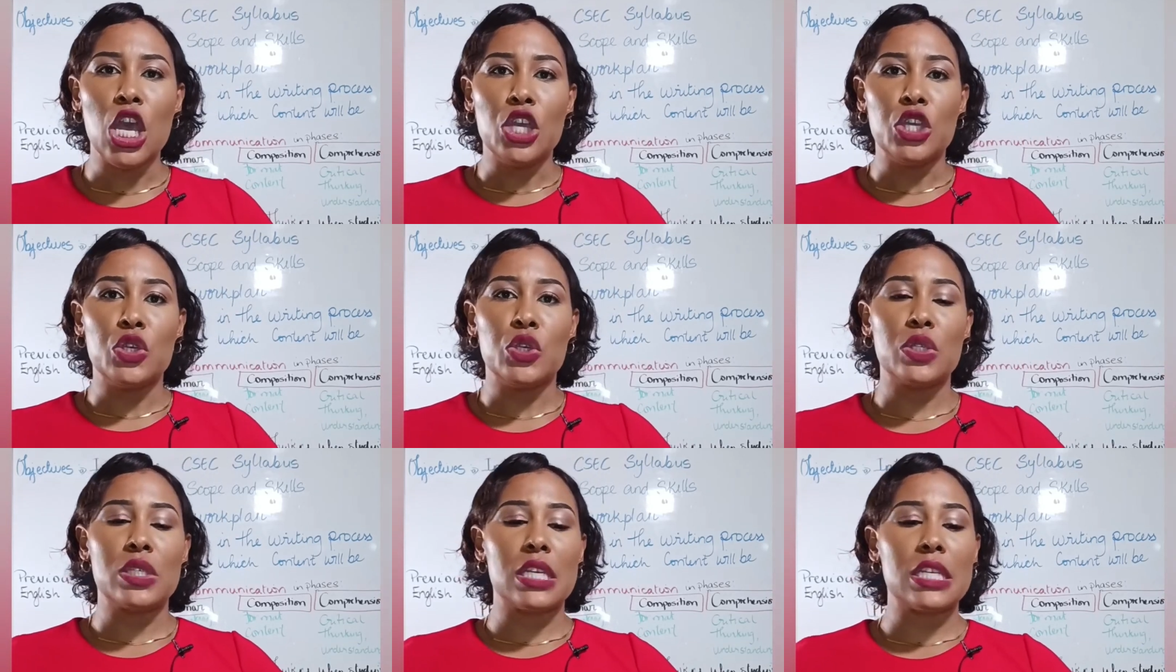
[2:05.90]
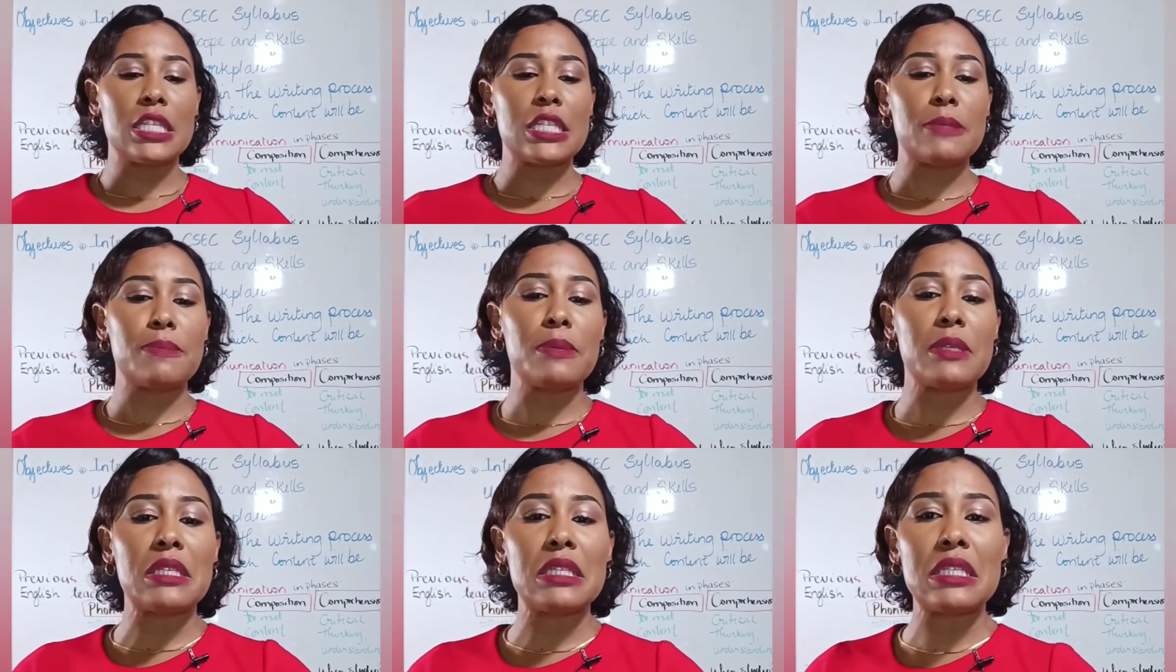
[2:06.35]
using
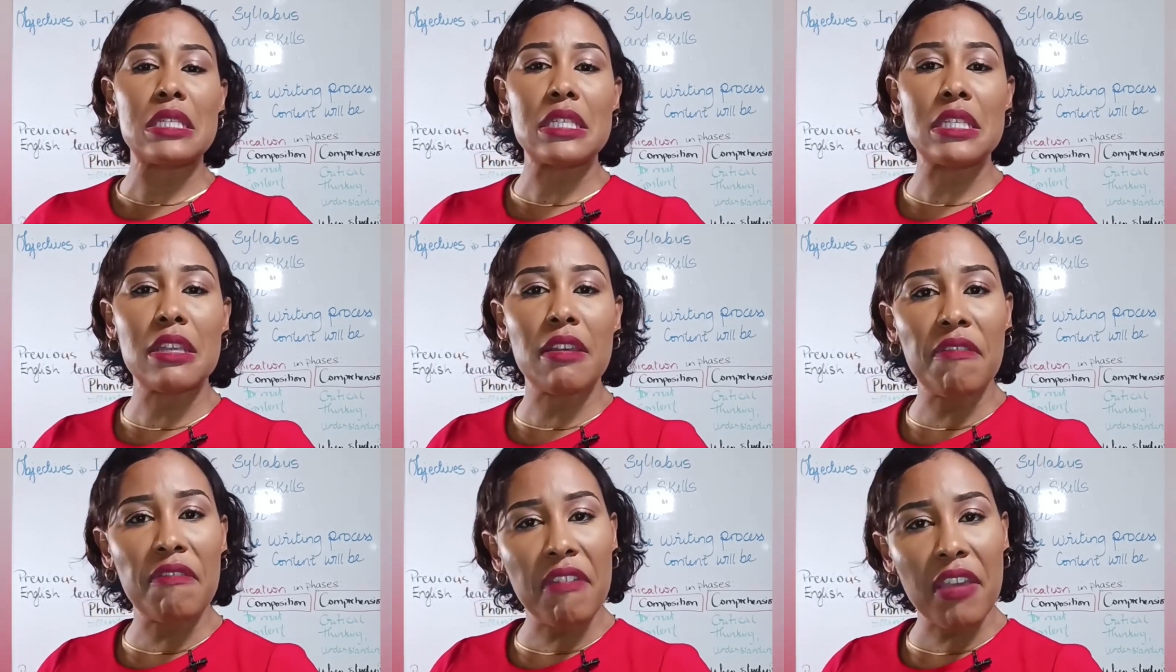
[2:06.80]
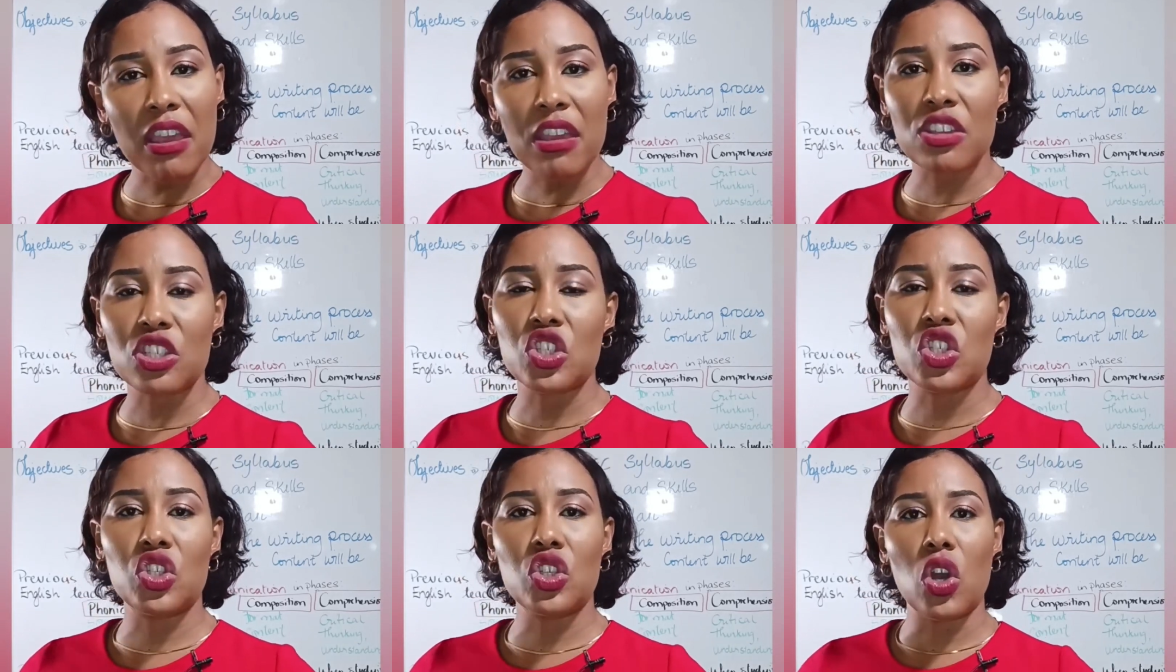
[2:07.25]
specific
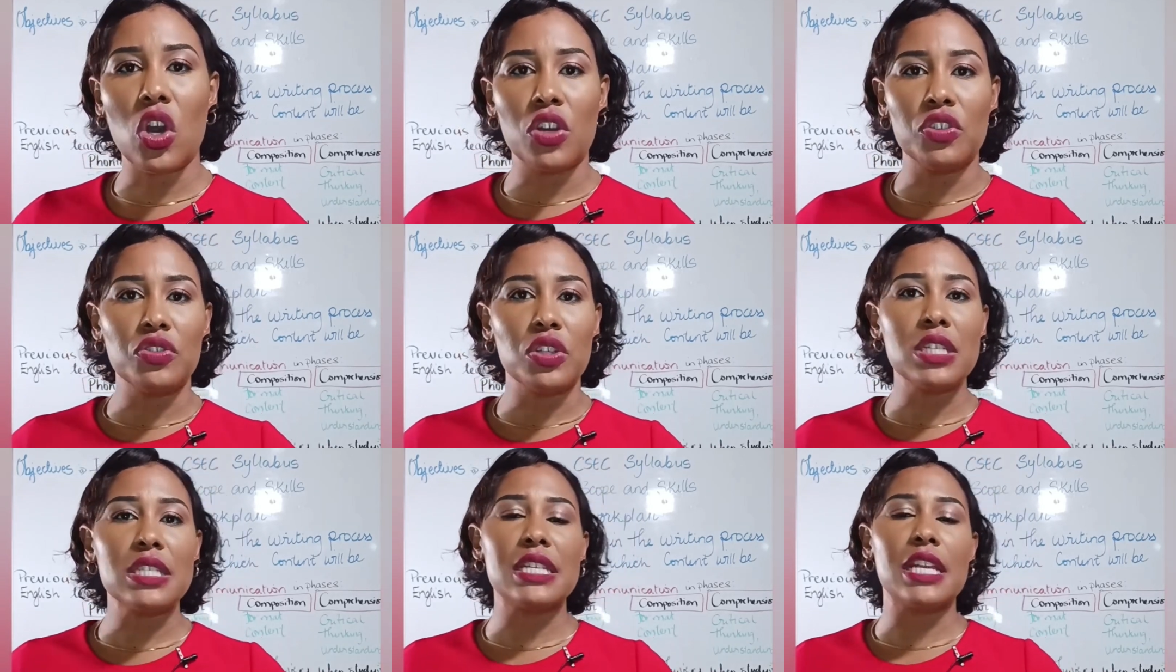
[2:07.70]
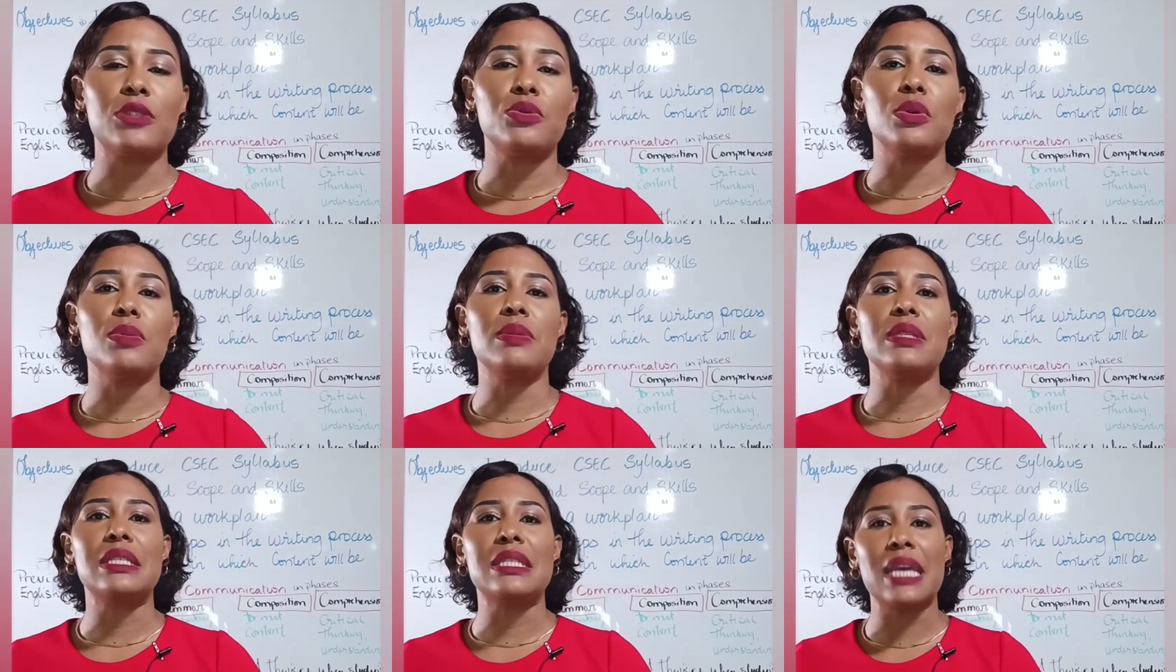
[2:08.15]
genres that
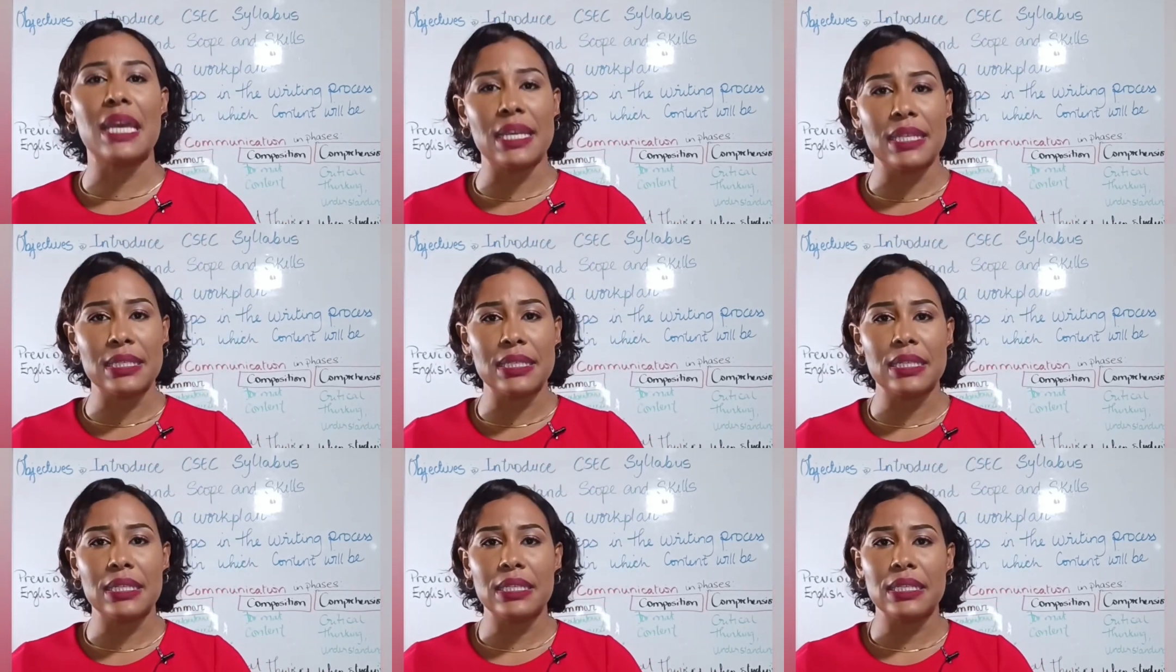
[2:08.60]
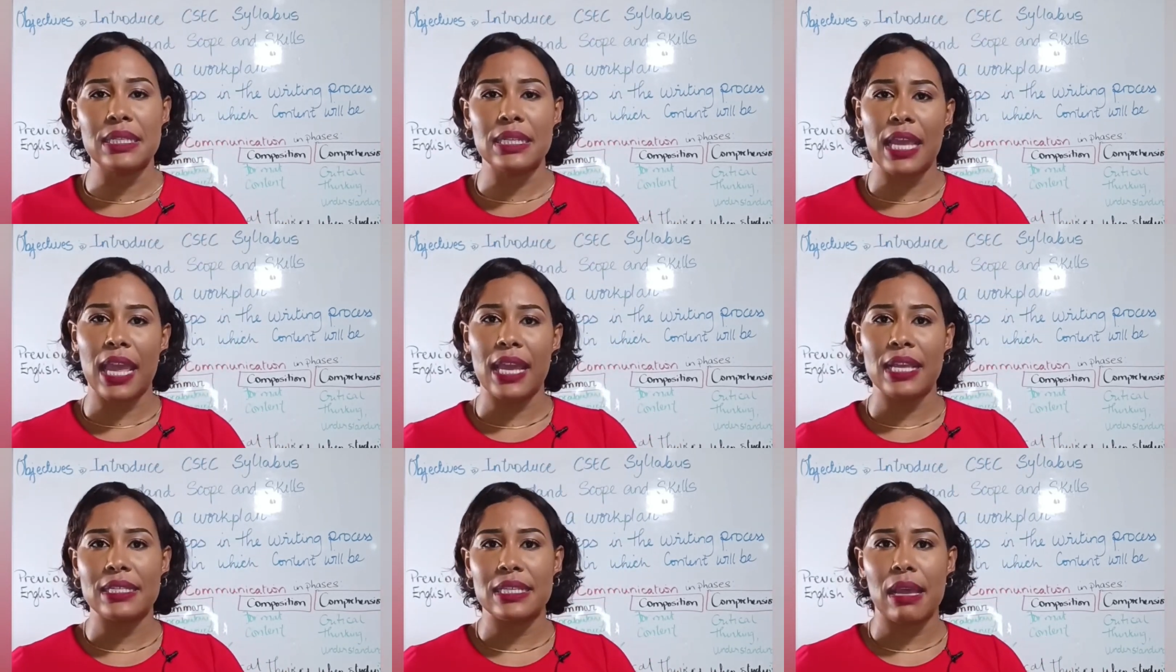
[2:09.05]
will be tested in
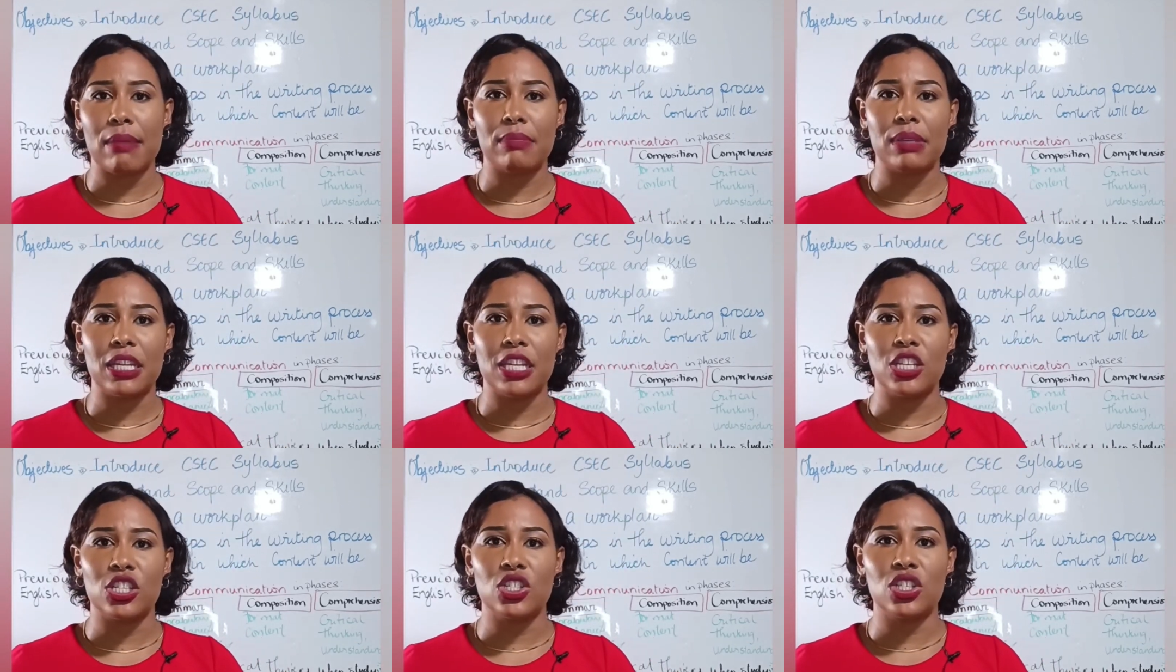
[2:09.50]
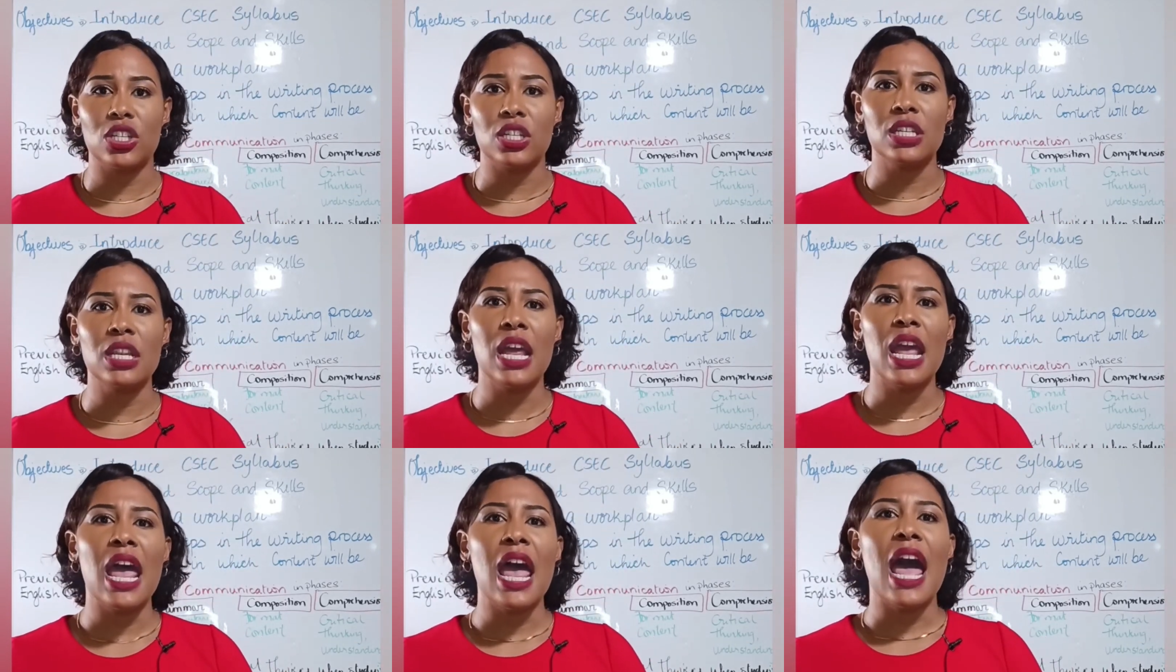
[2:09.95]
the
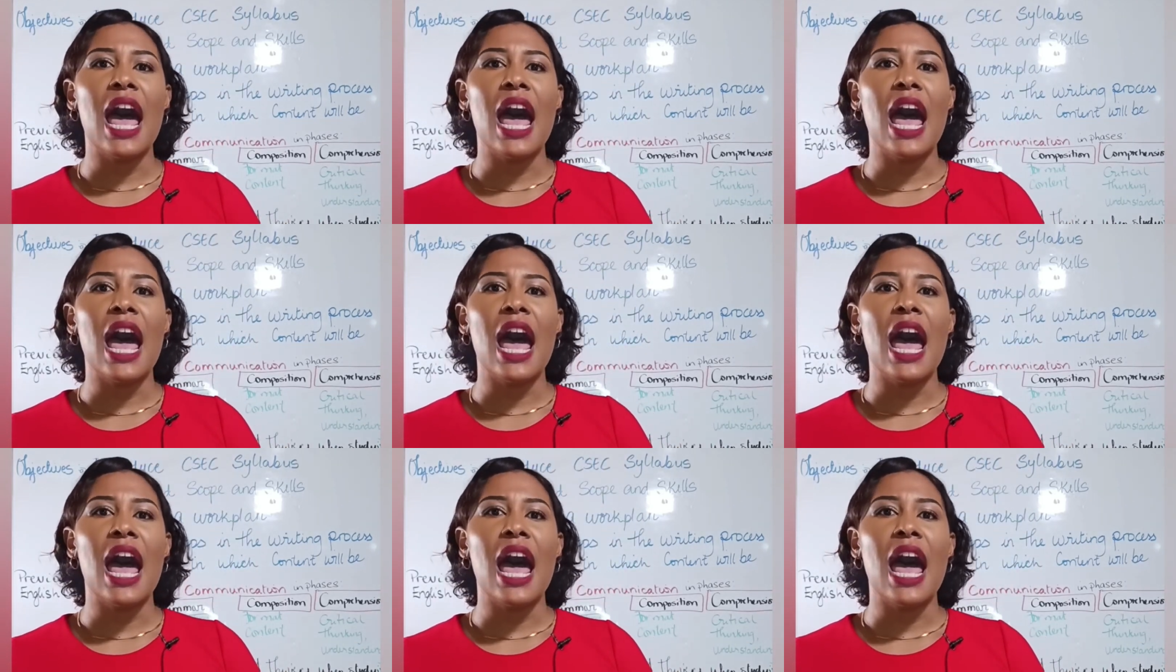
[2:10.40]
examination,